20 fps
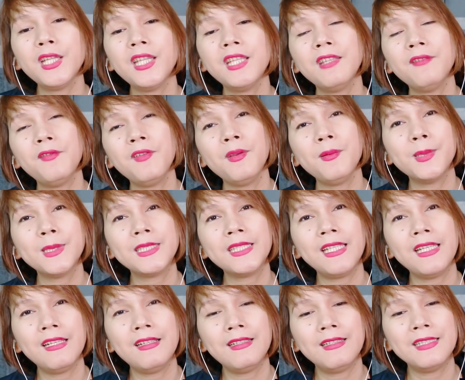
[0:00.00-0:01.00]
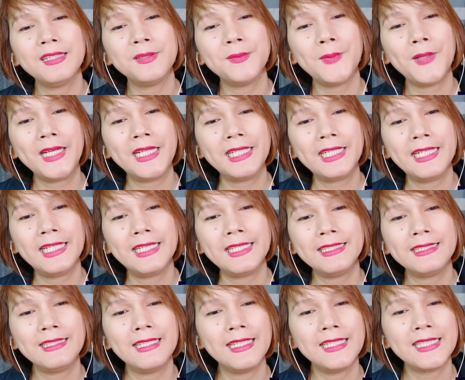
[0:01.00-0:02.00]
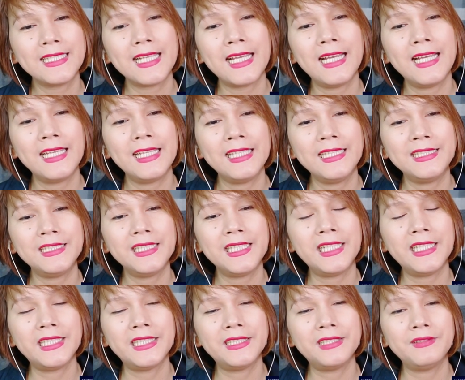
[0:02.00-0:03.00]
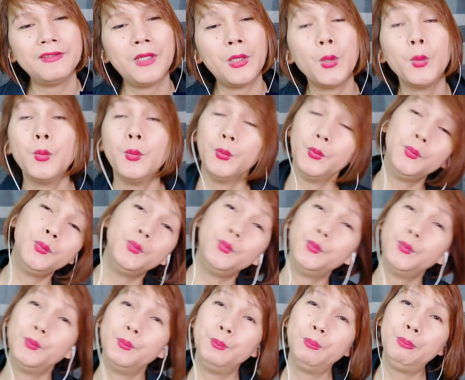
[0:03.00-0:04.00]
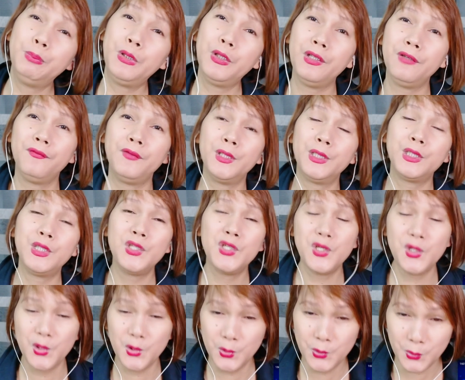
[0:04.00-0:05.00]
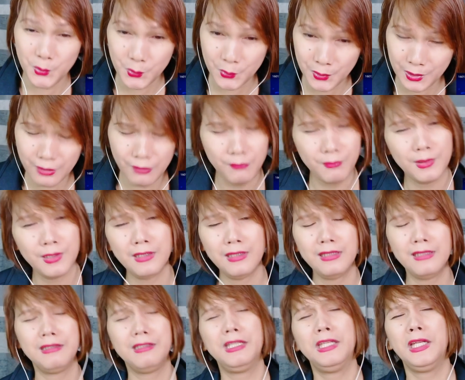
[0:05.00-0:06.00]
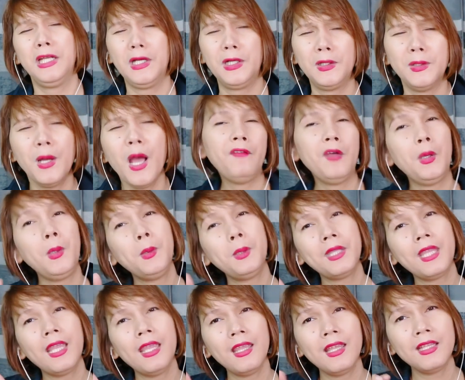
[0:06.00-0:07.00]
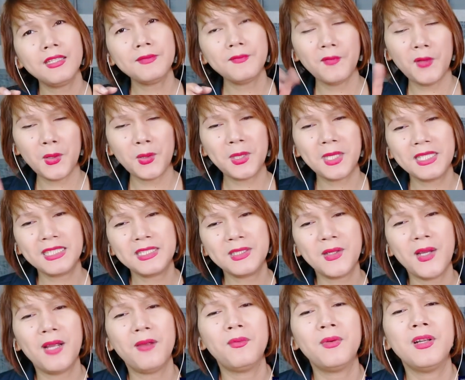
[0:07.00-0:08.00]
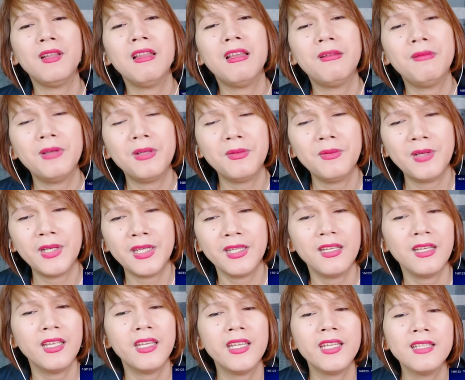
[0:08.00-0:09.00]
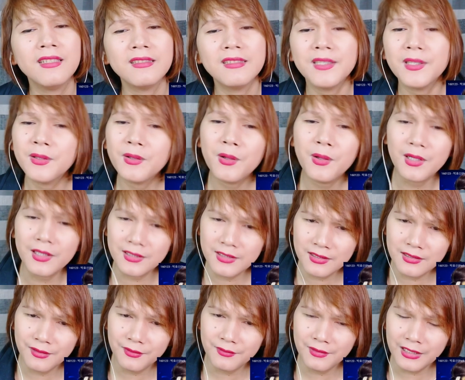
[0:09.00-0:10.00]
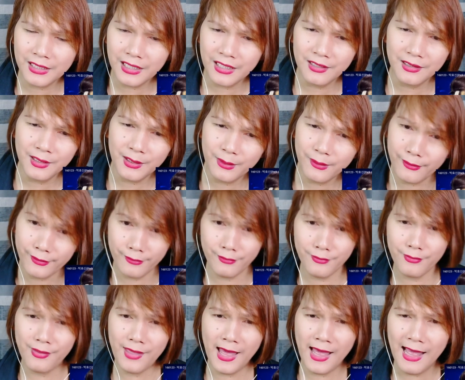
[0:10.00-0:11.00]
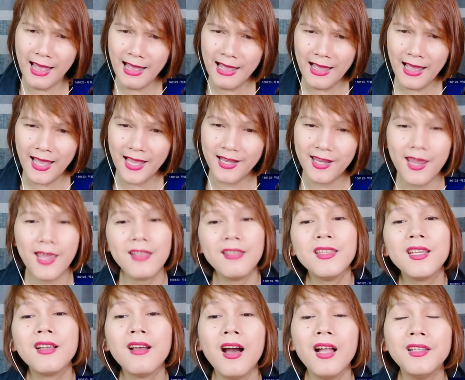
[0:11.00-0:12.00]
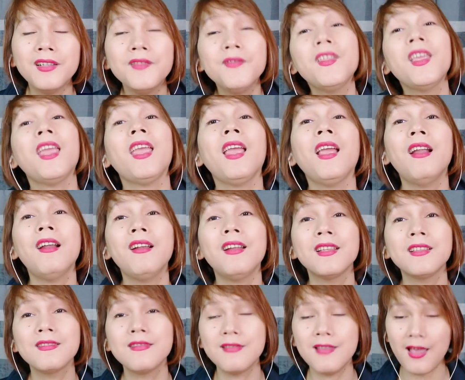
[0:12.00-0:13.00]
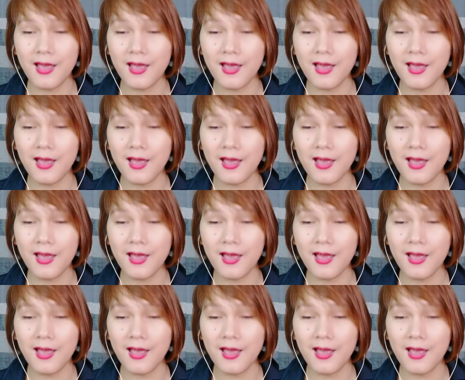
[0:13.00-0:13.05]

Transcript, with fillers: The female singer as well has this kind of oh, beautiful tune, but you know, focus, focus to our lover vibe. It's so gorgeous over here. Look at that. And the color of the hair is